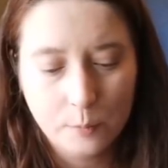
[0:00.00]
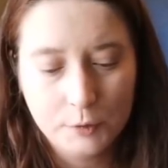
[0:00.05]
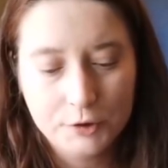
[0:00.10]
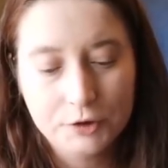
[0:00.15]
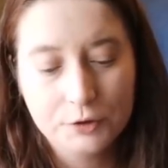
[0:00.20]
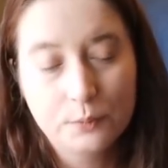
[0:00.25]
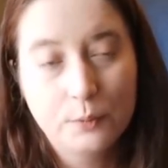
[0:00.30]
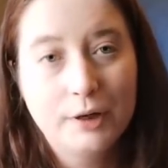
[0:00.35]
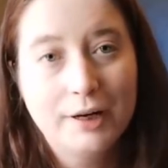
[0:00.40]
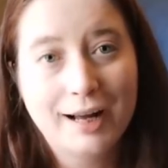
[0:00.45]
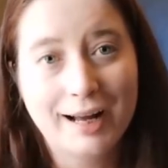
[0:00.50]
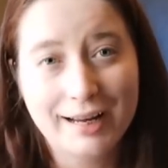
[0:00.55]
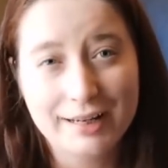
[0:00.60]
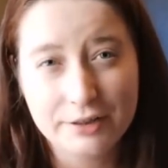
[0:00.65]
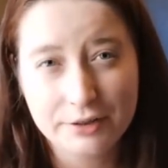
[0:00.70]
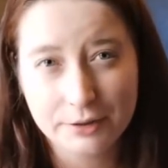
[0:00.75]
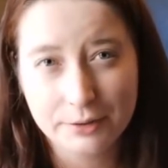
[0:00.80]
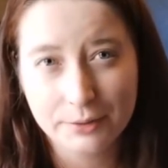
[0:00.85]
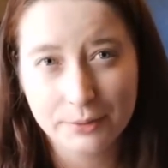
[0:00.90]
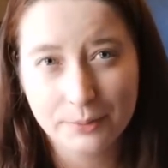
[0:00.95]
which is what
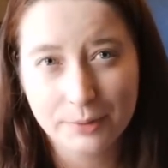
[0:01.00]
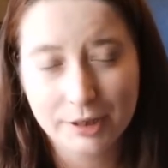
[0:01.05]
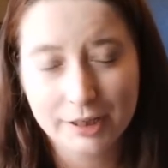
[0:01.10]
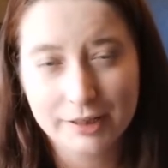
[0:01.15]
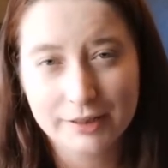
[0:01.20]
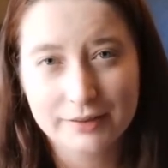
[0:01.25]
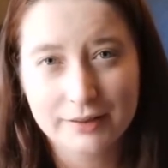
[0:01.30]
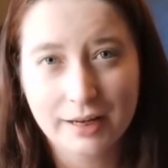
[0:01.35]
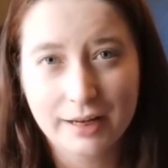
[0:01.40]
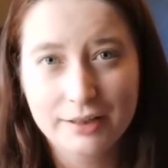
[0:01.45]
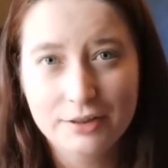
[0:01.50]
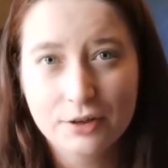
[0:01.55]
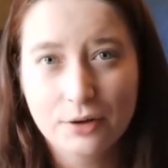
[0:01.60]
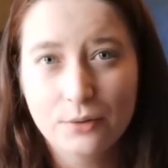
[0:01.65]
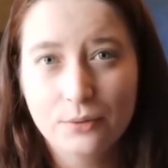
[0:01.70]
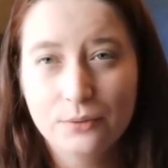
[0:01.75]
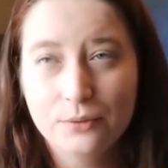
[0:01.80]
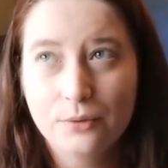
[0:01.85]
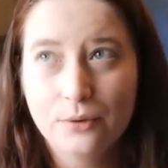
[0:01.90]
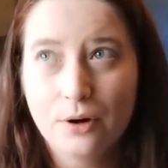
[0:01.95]
I do, because I
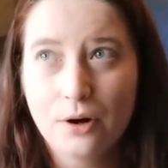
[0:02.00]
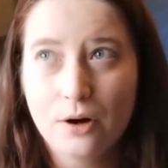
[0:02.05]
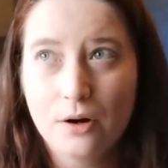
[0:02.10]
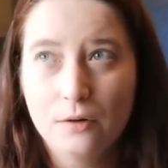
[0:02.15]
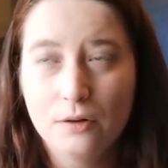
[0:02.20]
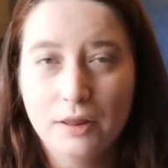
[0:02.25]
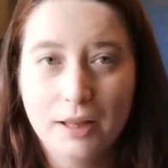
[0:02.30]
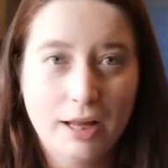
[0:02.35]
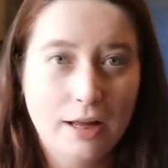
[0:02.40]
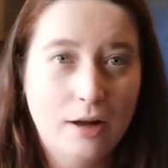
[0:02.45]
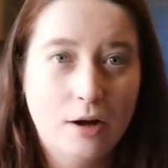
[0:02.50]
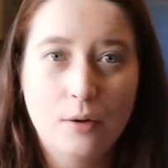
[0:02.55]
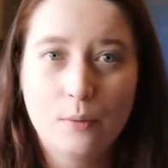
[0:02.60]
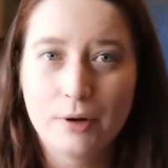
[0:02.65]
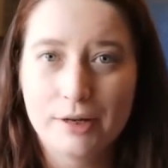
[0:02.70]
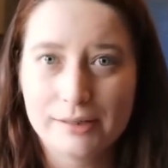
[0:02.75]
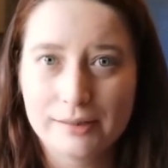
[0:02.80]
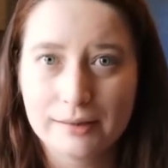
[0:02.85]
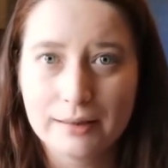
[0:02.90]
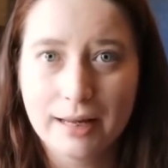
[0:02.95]
don't
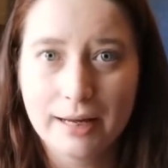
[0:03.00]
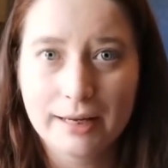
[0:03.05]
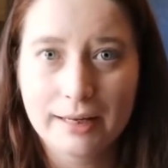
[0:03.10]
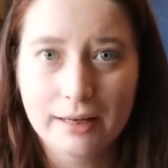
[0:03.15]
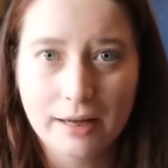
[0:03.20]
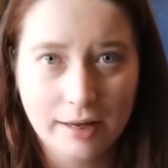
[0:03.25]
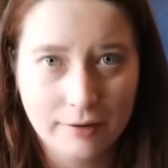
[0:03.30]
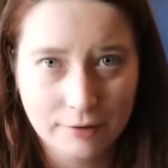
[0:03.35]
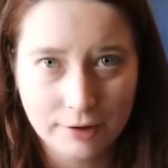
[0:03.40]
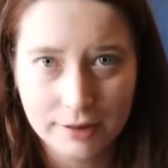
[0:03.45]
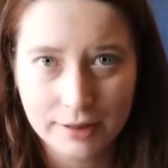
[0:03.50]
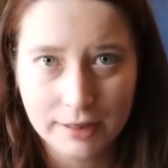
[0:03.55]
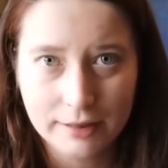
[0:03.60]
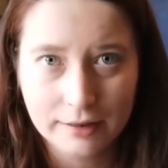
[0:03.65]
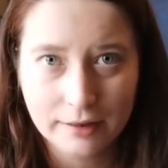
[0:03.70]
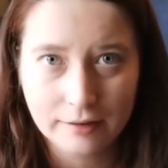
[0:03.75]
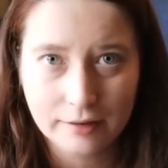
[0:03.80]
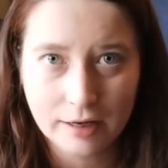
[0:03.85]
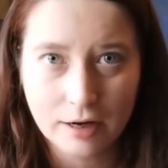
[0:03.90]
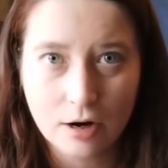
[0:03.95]
always like
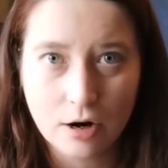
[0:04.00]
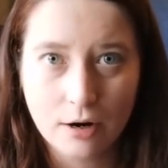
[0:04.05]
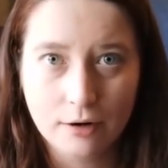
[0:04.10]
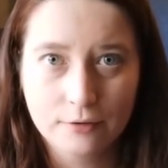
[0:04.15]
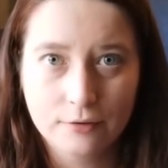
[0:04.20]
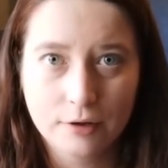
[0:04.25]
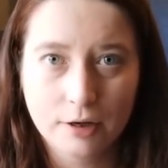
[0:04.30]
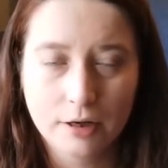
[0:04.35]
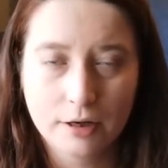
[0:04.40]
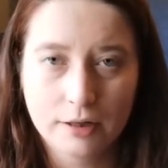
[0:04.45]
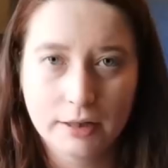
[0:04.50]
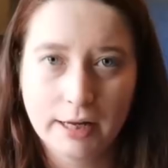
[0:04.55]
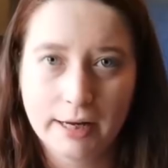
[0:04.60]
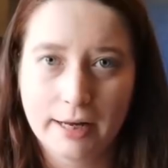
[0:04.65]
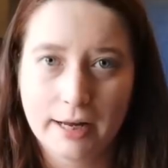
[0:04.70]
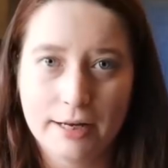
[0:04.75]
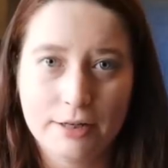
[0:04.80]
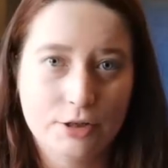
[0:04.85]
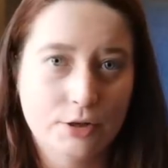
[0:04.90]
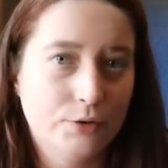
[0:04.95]
everything that they offer.
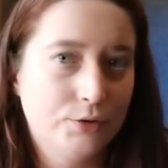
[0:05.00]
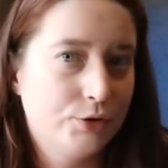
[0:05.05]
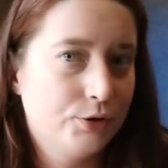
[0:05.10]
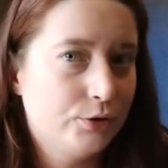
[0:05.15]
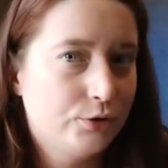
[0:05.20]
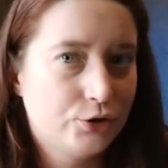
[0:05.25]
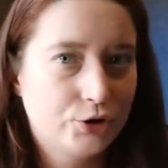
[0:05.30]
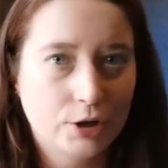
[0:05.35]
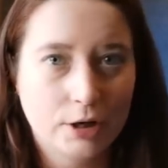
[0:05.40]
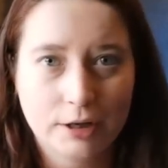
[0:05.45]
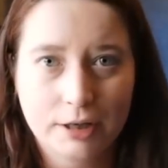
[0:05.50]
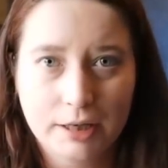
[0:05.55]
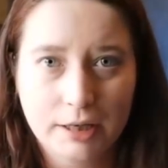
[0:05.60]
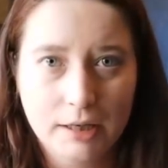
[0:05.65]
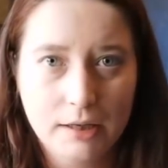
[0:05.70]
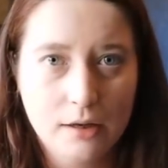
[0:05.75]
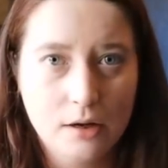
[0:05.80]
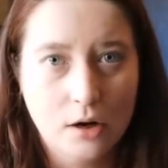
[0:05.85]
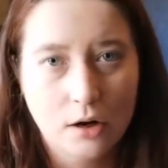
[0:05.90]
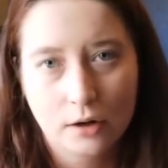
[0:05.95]
Like, I don't do
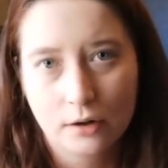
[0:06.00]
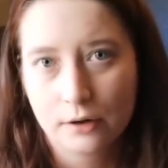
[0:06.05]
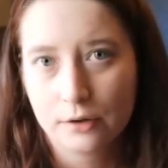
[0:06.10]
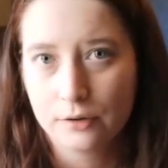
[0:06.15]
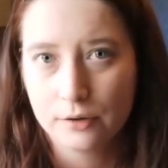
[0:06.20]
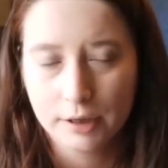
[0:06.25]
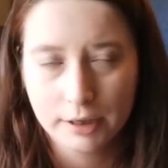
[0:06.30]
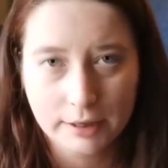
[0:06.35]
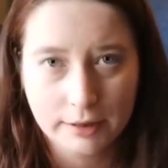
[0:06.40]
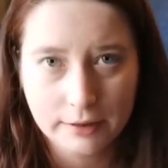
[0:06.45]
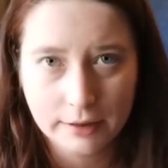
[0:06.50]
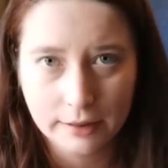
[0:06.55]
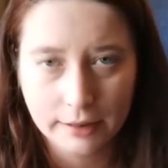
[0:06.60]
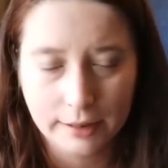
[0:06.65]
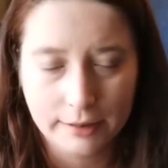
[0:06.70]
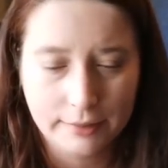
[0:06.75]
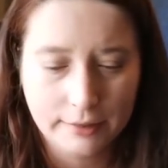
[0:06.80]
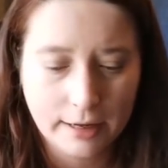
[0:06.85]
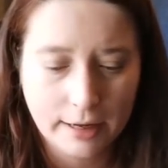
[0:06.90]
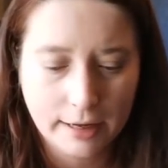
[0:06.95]
chunky yarn or
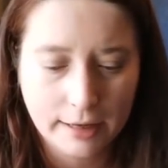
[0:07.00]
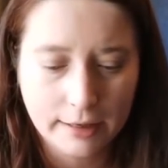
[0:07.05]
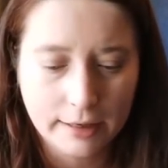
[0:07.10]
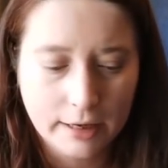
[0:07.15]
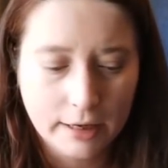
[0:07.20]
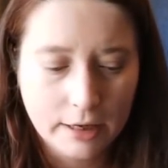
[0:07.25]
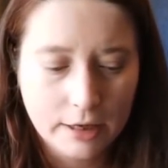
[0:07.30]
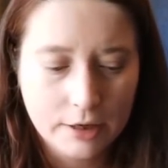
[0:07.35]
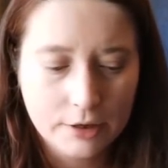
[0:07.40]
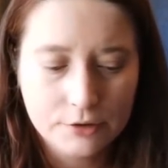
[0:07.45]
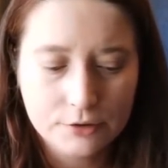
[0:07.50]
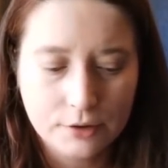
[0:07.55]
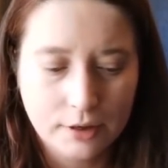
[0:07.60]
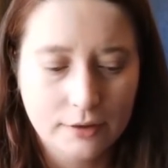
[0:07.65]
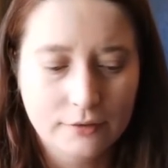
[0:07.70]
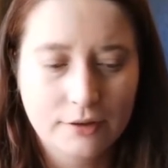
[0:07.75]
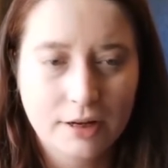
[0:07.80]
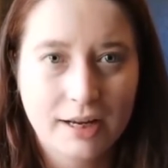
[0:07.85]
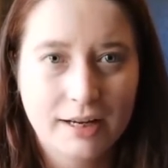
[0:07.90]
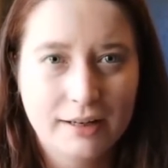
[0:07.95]
anything like that,
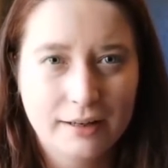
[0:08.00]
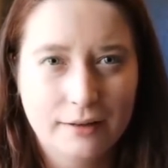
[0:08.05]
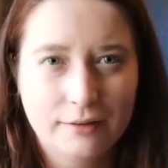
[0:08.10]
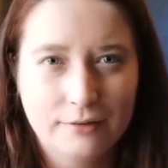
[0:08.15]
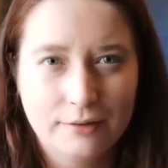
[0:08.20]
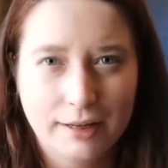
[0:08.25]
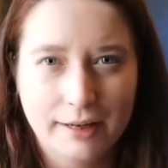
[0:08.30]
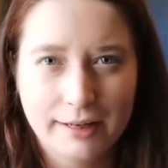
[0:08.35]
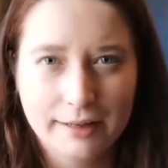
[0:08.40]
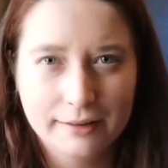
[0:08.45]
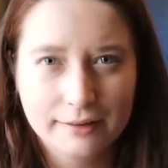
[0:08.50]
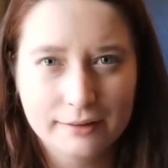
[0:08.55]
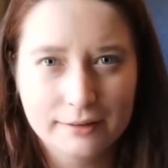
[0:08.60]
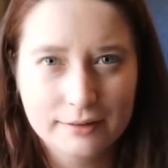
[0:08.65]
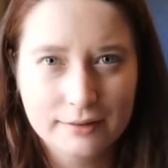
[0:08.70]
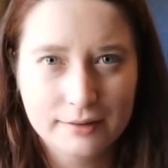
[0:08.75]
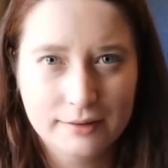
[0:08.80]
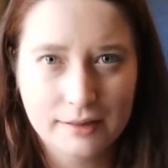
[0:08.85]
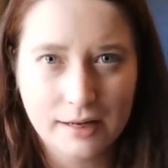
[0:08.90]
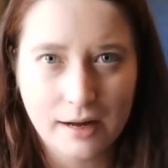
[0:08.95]
so I've kind of like
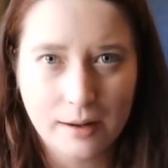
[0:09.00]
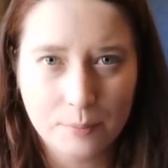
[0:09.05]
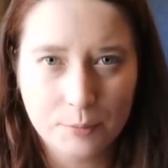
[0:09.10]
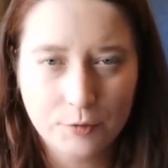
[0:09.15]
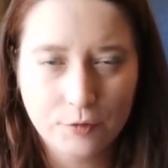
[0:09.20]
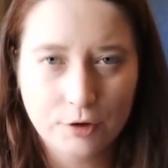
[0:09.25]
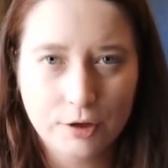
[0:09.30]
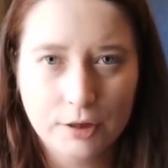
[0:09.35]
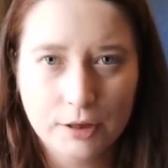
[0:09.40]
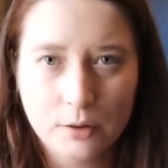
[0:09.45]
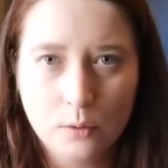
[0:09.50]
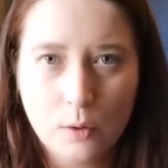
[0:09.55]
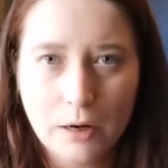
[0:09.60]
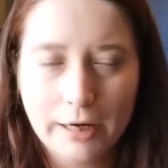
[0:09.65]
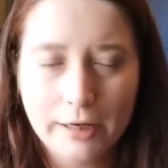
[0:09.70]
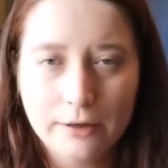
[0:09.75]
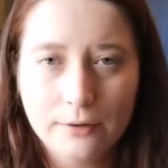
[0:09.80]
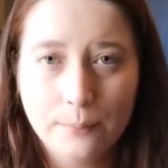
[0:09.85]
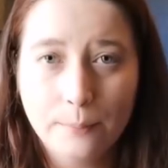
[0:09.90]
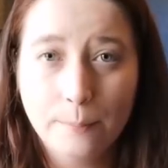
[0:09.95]
stopped for a little
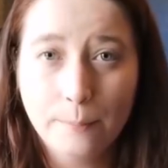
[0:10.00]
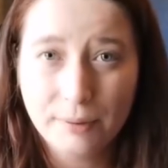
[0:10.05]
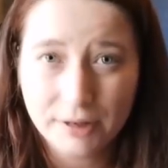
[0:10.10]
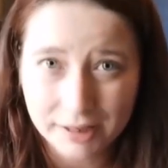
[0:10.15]
while.